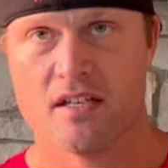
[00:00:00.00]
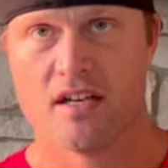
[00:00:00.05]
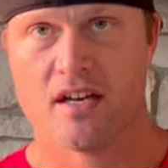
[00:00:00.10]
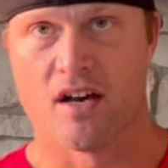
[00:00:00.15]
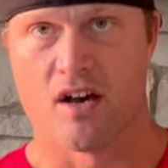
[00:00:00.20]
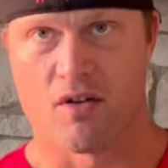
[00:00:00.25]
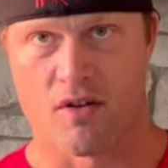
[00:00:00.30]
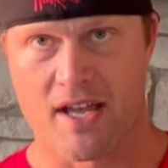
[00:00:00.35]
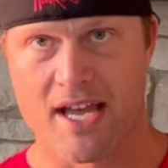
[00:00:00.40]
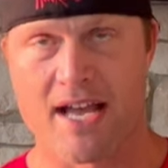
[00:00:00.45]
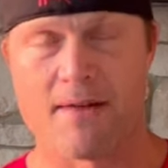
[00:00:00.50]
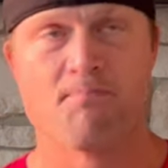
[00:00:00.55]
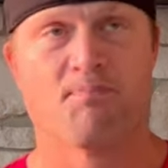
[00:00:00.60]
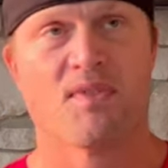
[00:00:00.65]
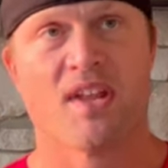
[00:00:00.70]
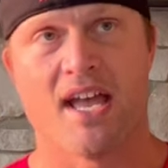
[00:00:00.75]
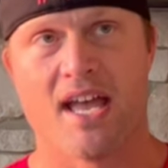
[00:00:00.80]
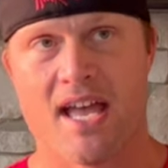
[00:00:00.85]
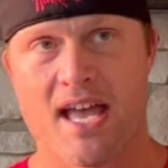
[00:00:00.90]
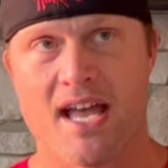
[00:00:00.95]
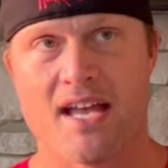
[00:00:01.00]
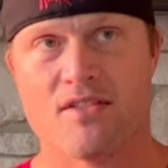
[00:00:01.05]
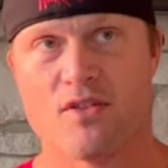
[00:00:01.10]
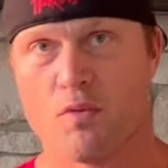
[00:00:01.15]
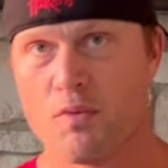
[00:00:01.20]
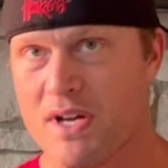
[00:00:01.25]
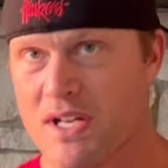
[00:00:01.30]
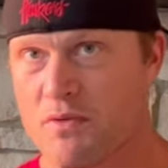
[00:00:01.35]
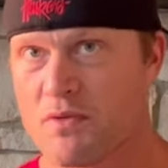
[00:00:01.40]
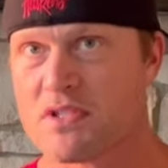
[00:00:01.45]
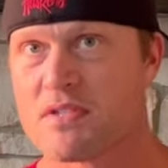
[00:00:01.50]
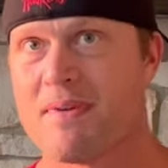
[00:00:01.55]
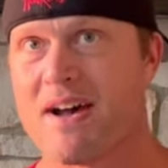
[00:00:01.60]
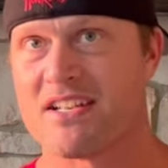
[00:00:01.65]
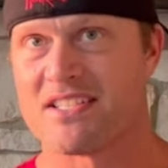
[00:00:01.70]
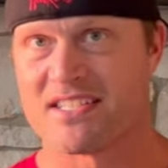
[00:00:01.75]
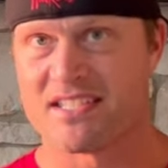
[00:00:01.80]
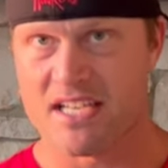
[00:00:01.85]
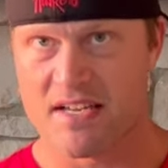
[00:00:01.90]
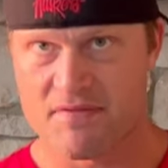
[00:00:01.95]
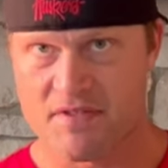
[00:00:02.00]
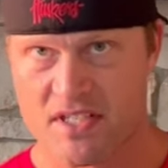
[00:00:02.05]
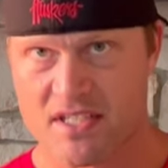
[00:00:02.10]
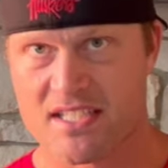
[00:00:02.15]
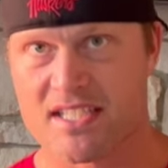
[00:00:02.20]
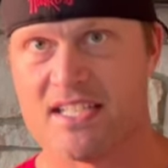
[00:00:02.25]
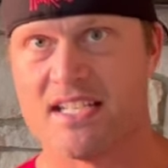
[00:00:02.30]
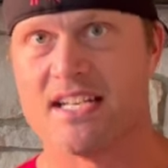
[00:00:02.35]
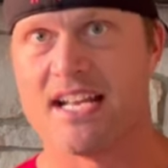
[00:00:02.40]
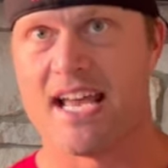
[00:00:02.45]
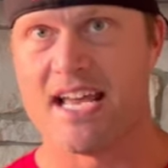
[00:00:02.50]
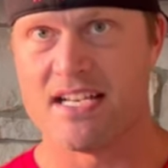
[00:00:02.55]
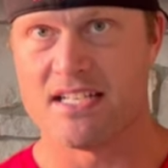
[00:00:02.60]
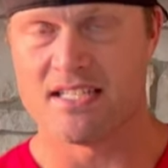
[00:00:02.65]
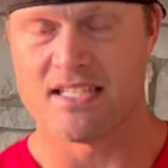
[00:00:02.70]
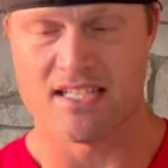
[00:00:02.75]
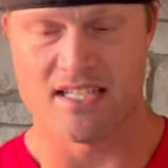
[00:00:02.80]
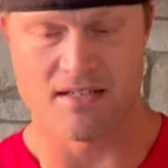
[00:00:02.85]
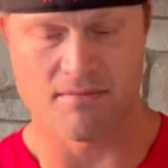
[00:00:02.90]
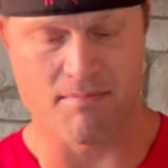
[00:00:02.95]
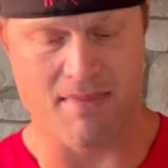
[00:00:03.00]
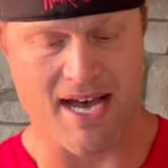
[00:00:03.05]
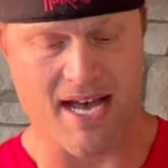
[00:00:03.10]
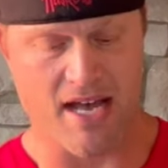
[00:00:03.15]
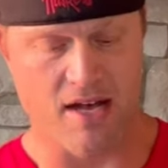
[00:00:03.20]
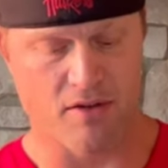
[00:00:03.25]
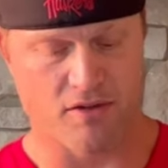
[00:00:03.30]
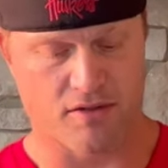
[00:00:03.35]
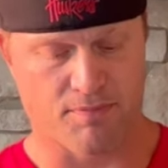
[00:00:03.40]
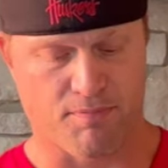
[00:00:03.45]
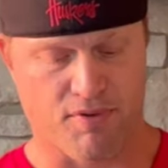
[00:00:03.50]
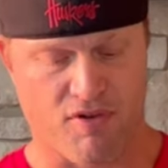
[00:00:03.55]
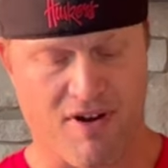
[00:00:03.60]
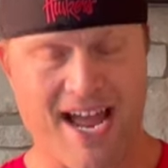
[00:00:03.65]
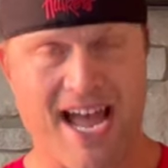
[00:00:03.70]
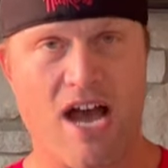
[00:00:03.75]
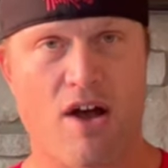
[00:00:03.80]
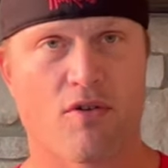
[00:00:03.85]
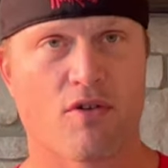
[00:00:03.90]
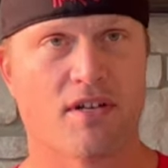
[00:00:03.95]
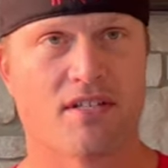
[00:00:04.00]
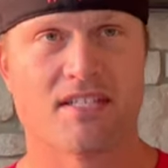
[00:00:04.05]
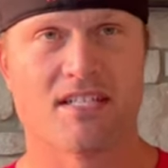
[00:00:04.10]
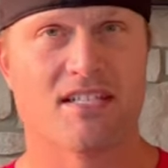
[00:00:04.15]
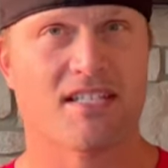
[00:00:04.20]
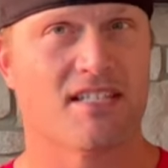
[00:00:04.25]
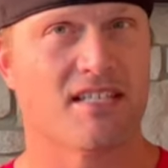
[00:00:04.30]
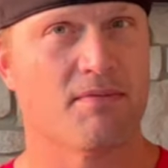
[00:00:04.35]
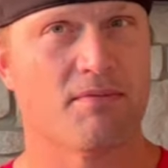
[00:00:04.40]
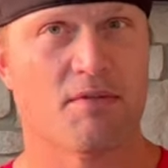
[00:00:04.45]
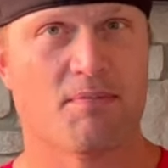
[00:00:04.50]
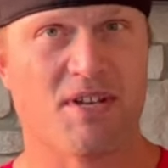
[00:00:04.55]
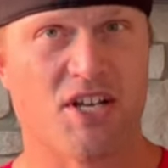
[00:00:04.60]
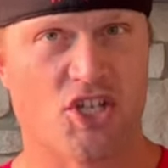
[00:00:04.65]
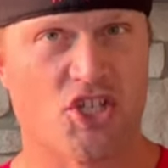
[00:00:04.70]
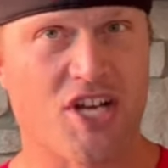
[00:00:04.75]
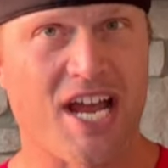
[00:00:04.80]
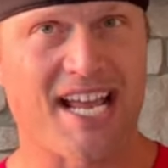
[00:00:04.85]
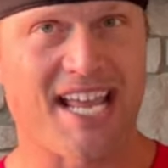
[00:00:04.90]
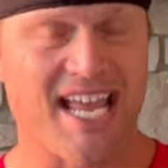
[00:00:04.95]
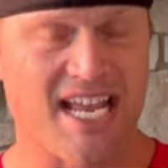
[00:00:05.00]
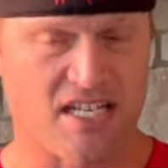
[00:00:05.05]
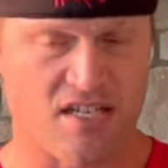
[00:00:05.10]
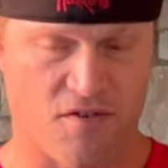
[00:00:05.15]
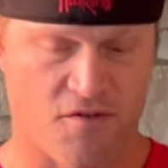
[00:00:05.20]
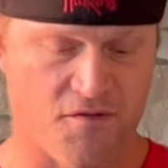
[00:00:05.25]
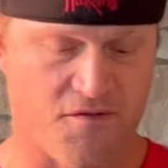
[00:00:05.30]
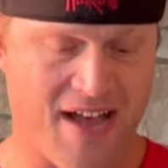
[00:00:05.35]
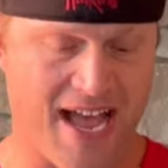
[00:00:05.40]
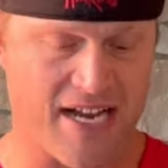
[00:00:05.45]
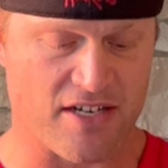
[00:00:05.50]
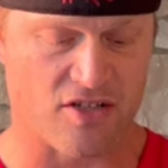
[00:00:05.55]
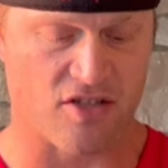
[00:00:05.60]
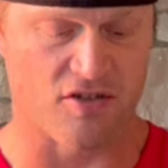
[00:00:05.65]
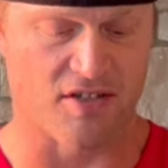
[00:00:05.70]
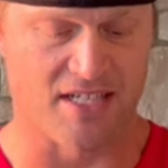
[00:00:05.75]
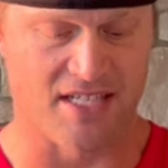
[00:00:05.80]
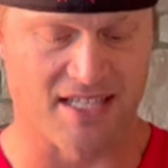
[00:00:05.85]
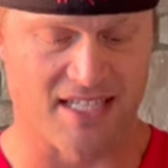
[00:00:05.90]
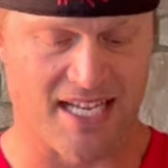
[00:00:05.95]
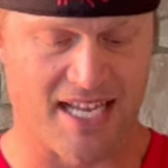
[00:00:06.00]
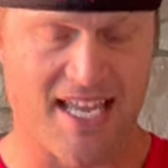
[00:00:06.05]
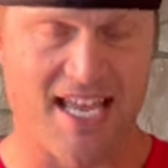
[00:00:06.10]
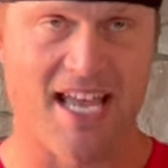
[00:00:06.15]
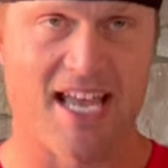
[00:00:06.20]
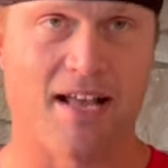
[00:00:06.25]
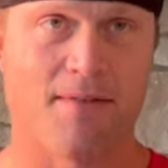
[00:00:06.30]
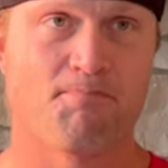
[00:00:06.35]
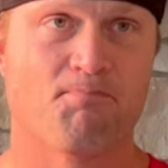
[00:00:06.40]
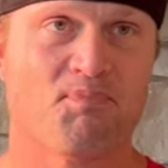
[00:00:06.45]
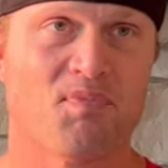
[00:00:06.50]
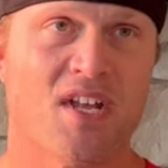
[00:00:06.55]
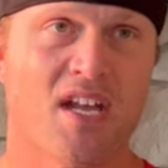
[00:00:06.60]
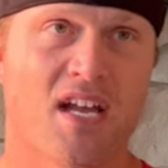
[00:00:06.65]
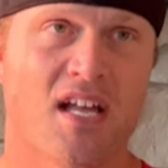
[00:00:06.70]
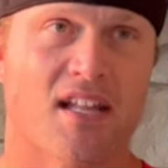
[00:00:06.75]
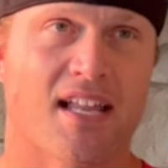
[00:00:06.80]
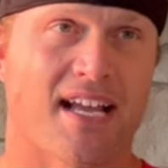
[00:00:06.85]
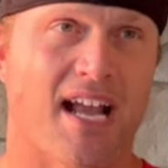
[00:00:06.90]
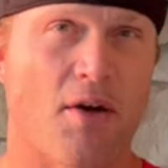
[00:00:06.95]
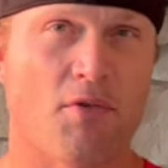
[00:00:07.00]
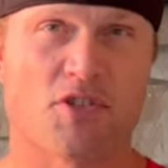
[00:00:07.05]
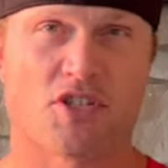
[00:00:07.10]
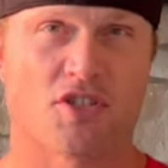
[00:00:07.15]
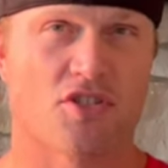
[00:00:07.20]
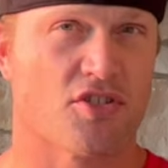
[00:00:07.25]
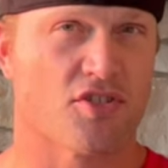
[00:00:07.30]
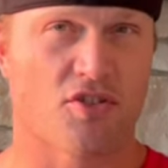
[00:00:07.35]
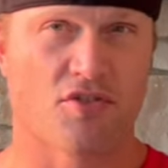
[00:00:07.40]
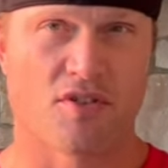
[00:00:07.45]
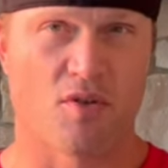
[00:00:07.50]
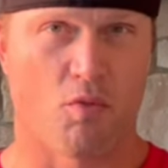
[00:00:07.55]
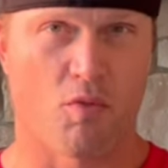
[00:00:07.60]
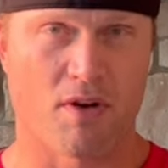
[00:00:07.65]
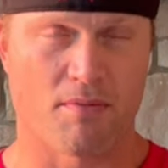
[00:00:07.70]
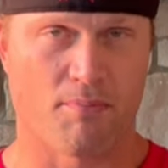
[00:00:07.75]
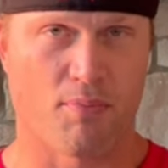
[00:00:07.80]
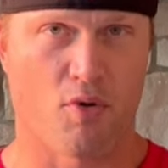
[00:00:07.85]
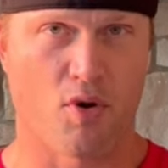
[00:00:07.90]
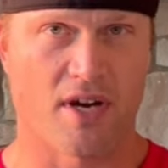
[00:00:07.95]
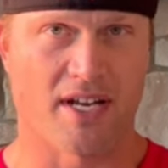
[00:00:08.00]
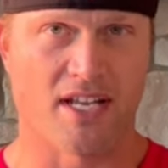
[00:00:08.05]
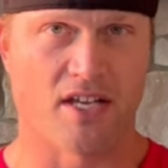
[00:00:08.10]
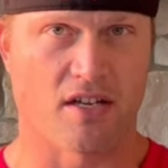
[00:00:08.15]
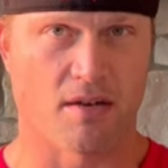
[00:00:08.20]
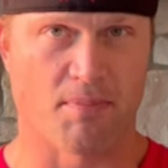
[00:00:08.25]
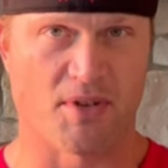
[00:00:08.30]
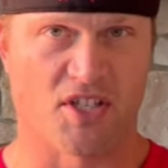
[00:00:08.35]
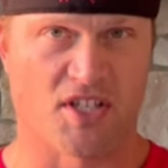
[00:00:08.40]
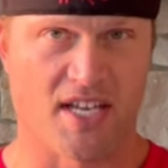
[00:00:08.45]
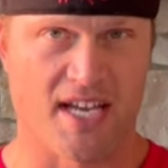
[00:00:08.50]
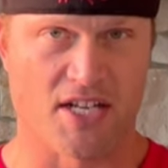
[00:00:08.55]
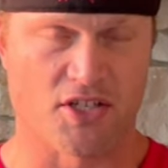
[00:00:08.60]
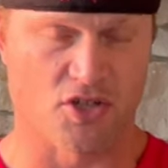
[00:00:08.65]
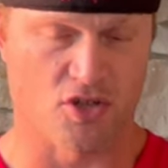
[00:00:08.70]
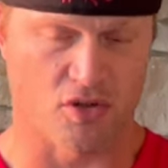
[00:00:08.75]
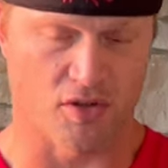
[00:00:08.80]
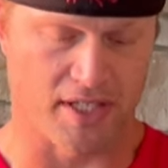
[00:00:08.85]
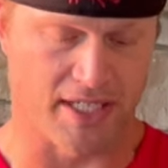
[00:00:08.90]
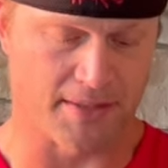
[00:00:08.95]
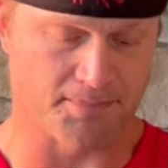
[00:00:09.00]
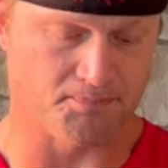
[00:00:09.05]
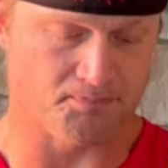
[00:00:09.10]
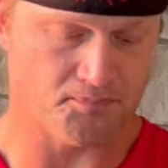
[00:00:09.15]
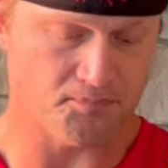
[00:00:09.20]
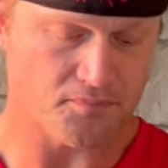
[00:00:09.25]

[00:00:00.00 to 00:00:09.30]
okay? And the wind was about 17, 18 miles per hour. It didn't seem to be a gigantic factor in the game. Like, I was concerned at one point it could potentially